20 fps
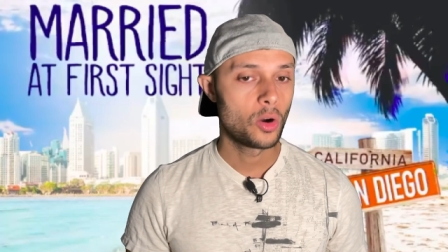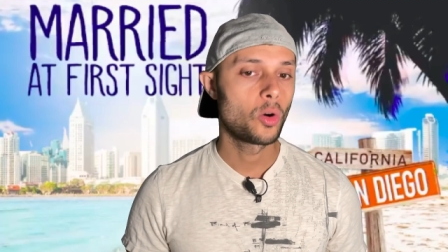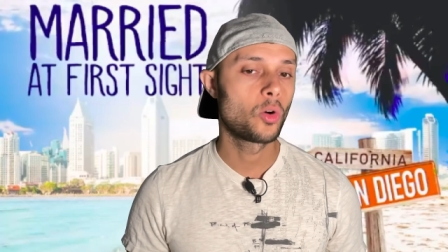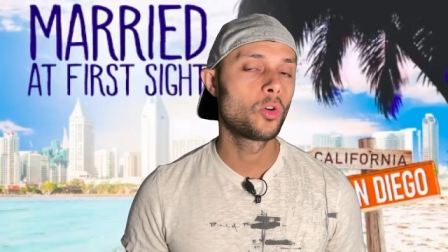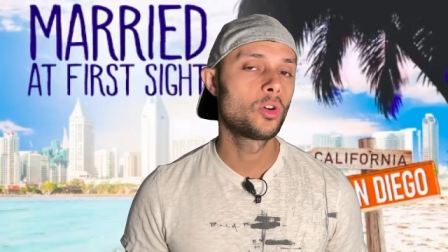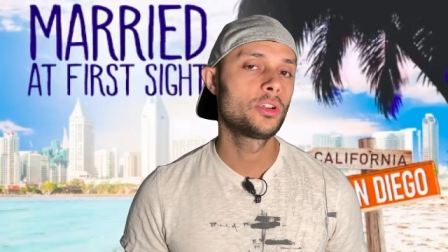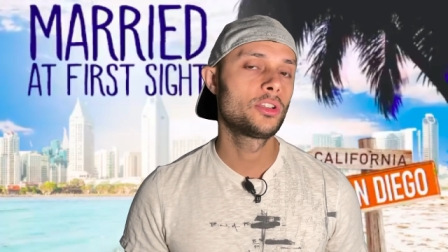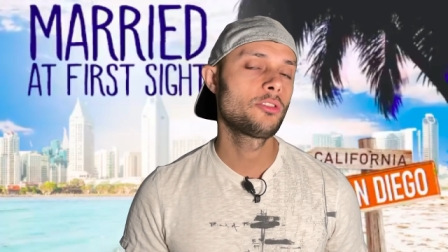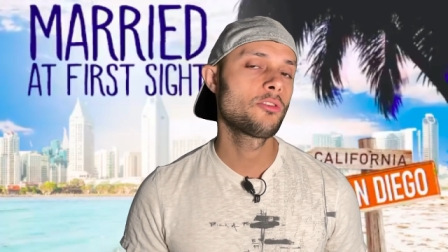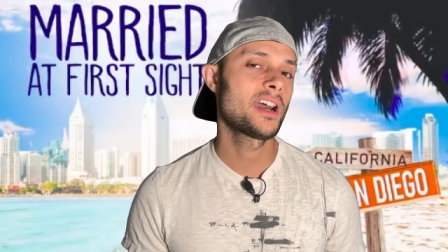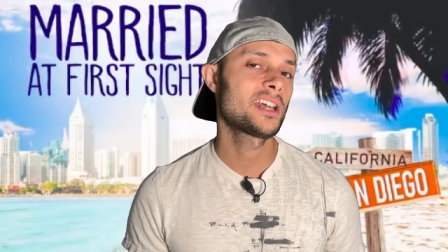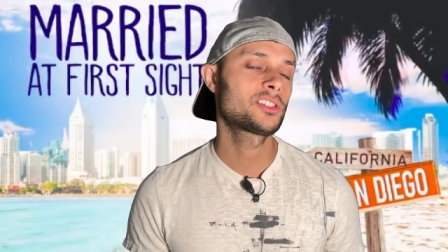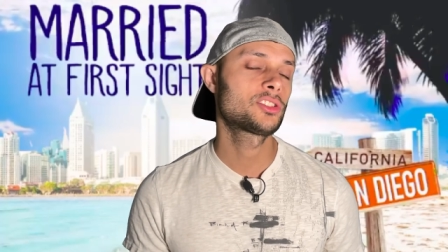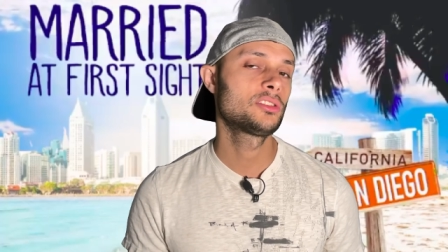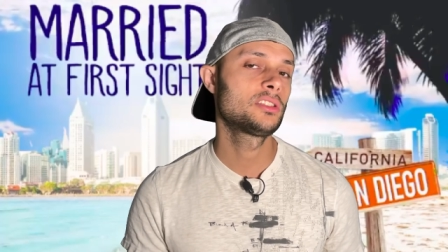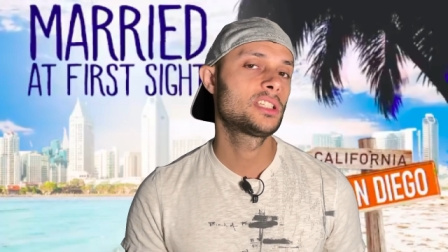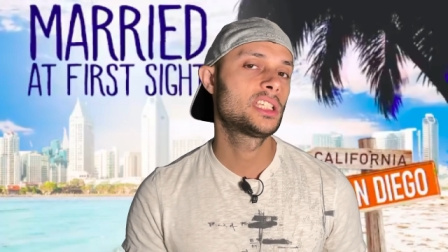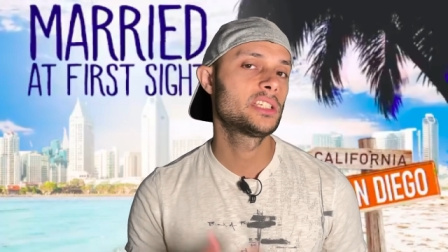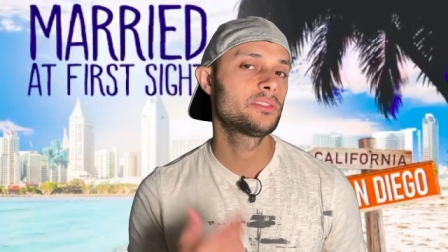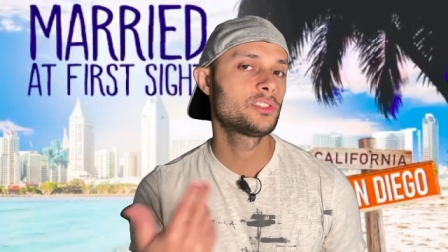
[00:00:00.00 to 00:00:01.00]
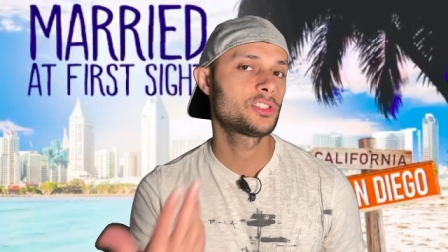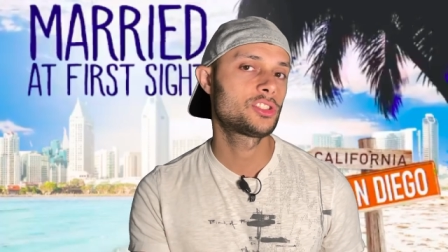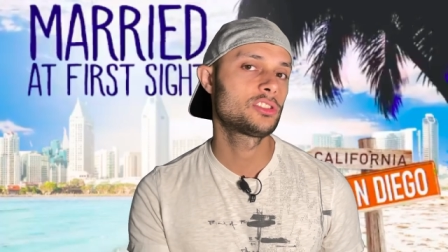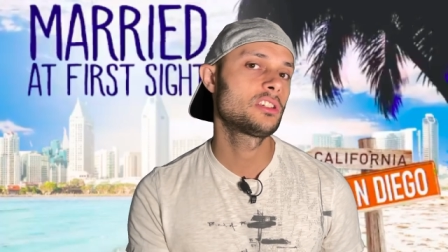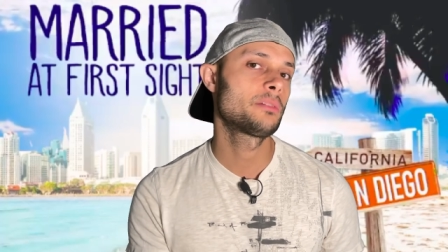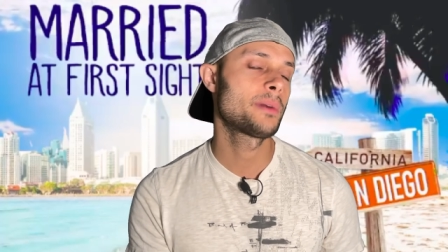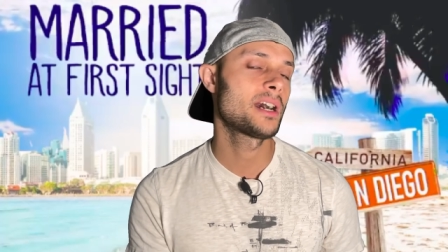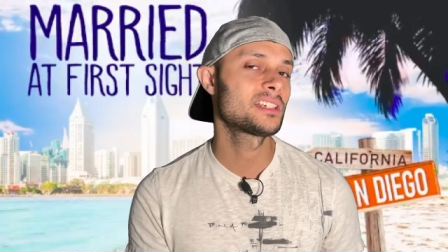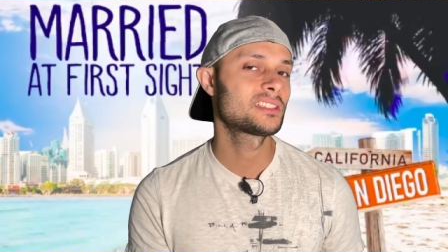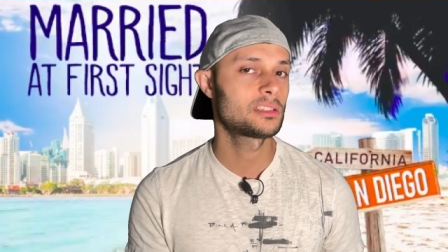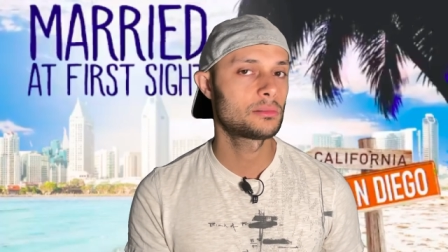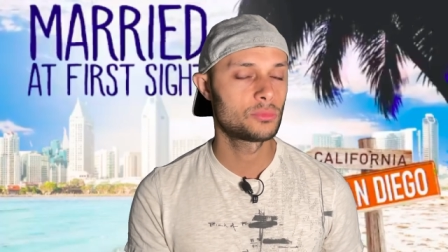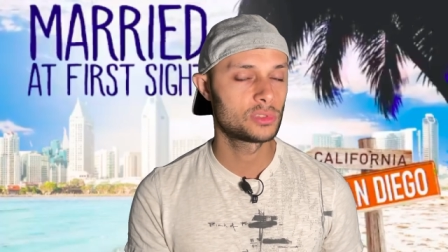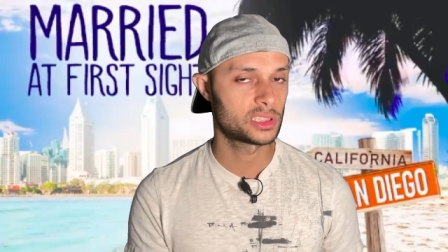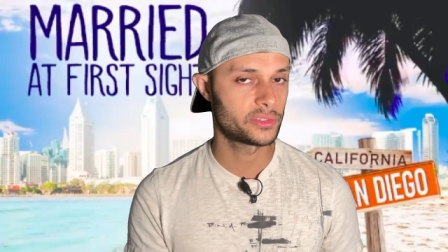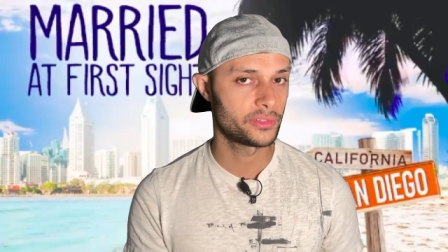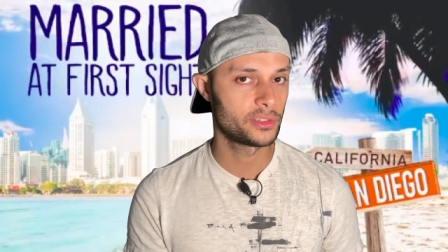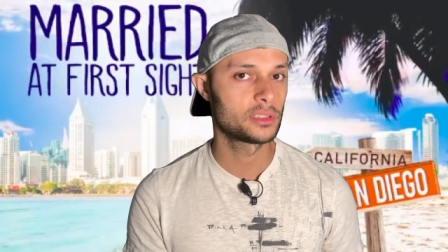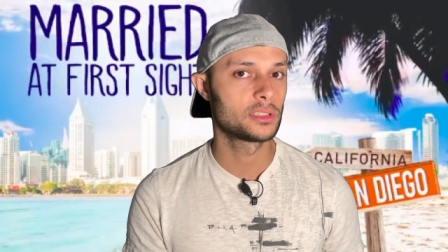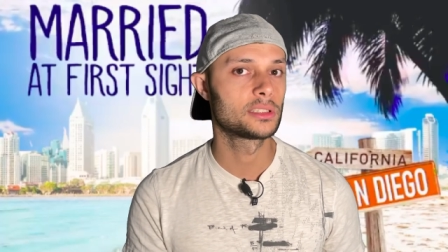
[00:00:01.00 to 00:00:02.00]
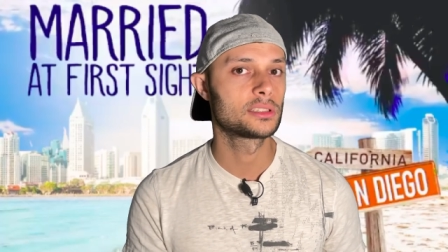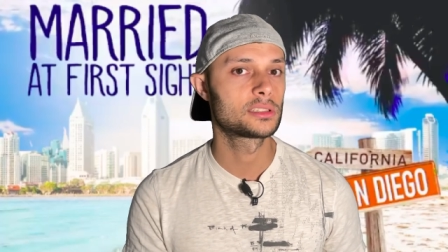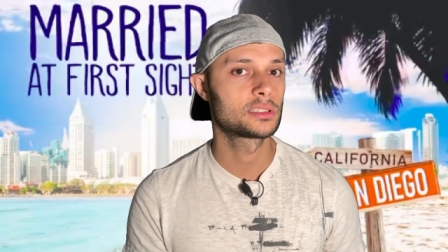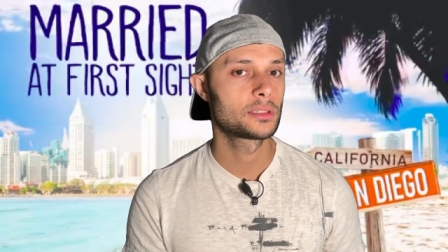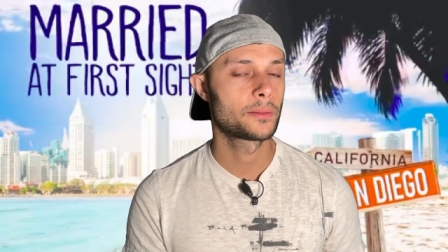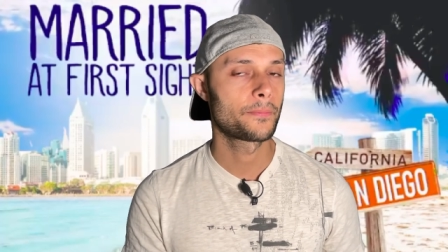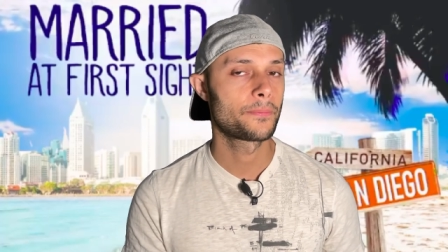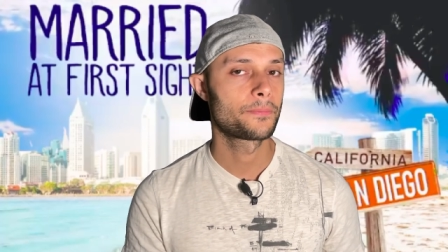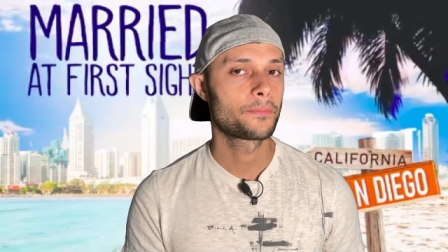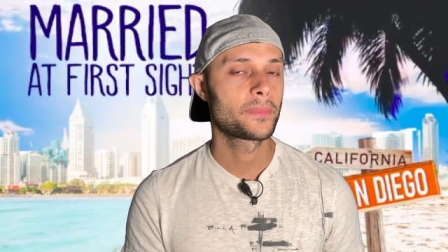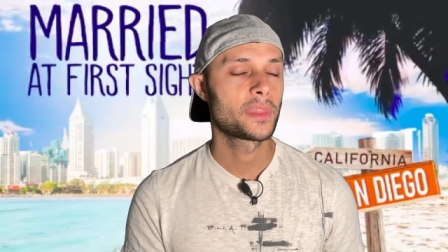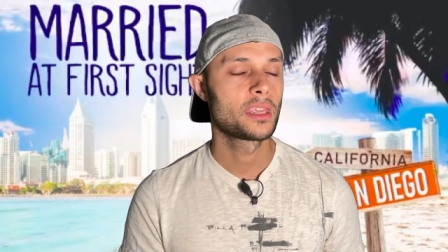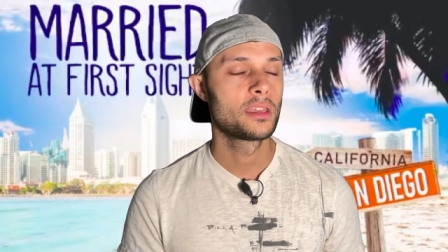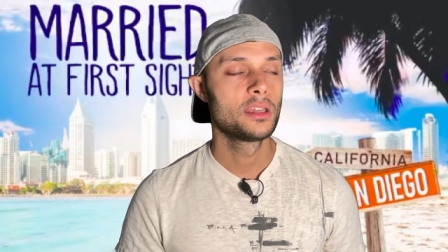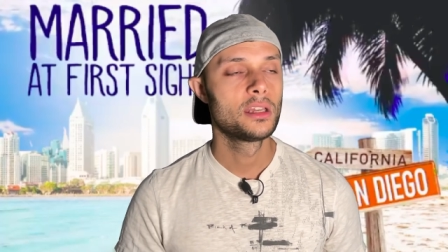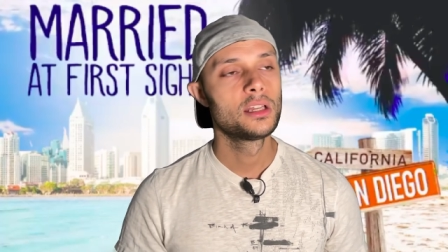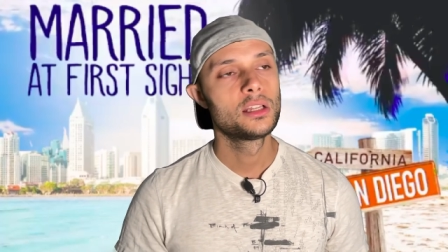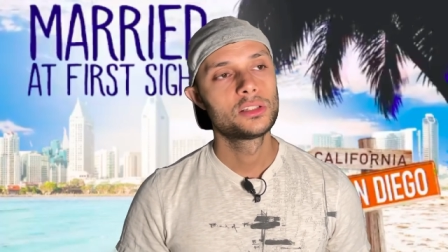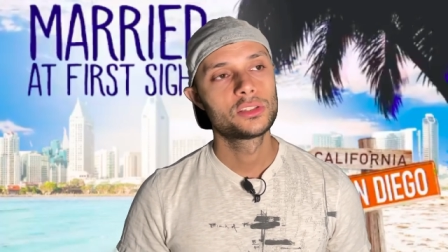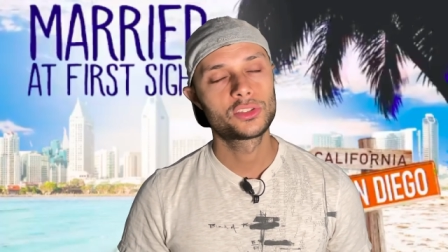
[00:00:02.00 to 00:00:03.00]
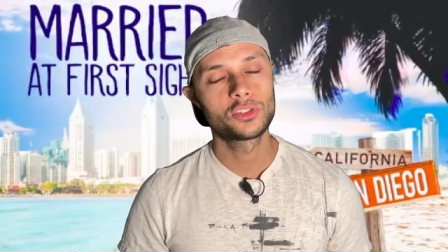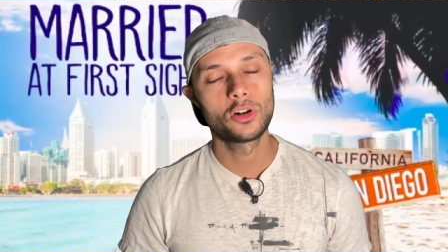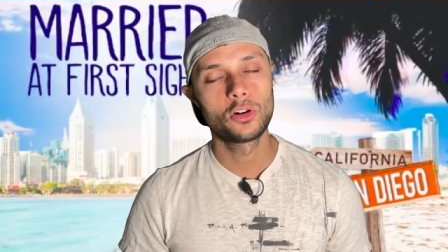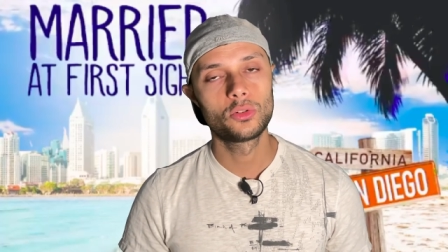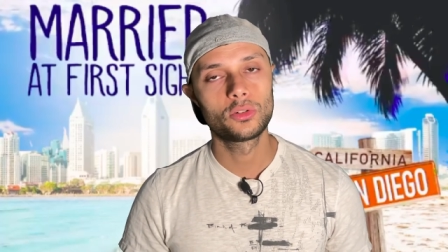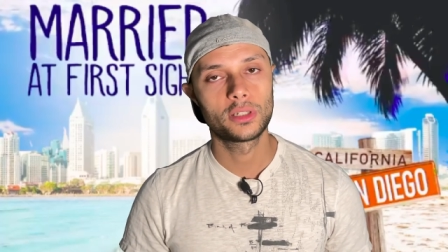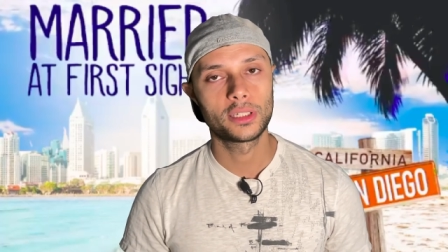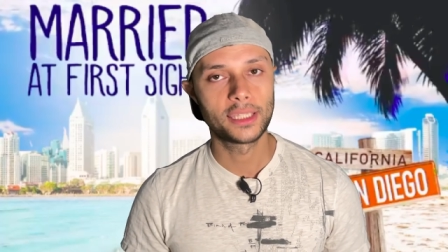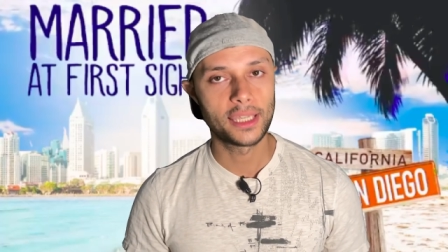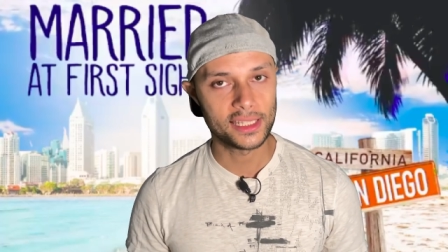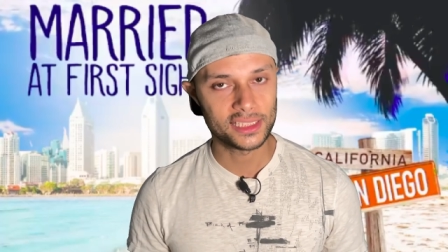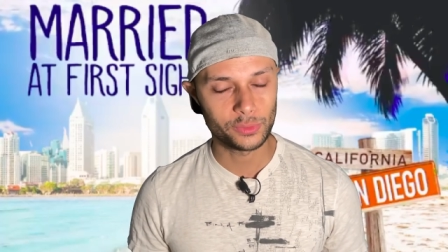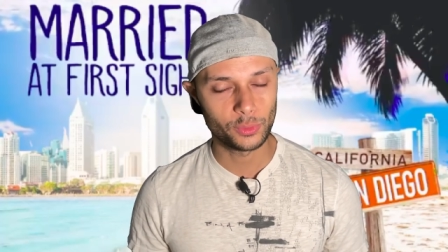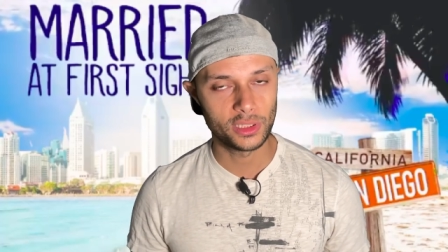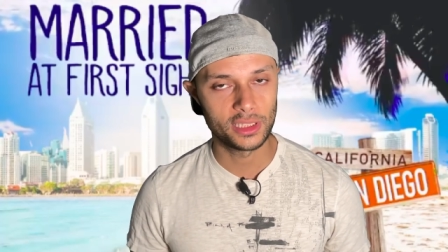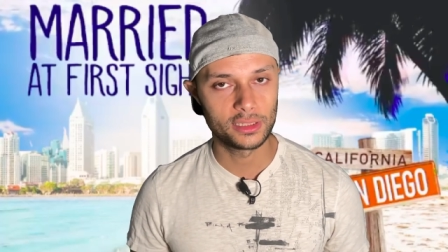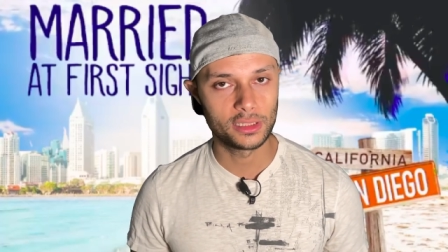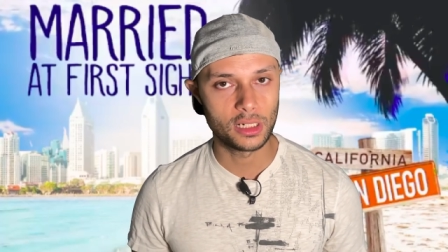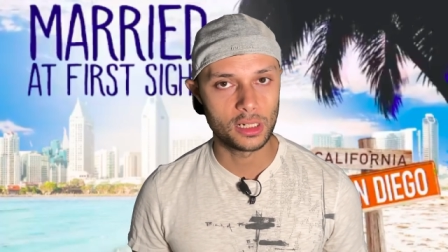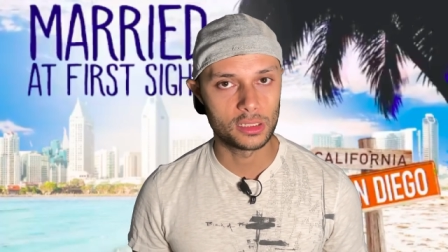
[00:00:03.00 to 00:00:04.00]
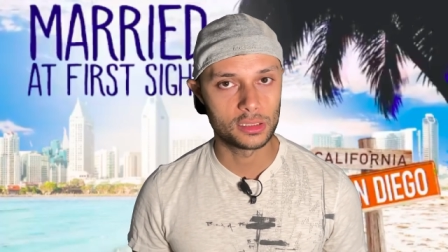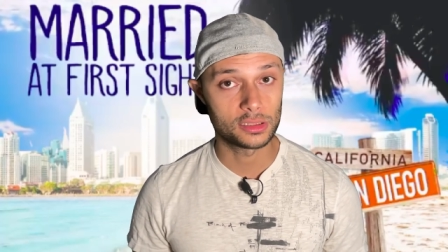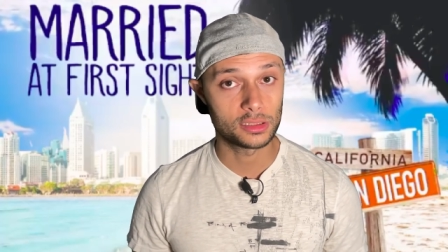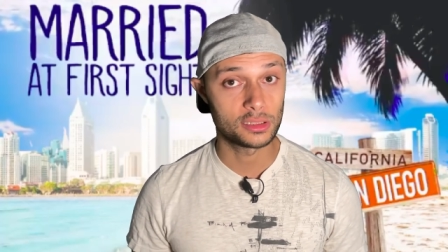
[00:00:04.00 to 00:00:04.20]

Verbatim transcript: Or do you actually give a shit about someone's feelings? So guess what he does?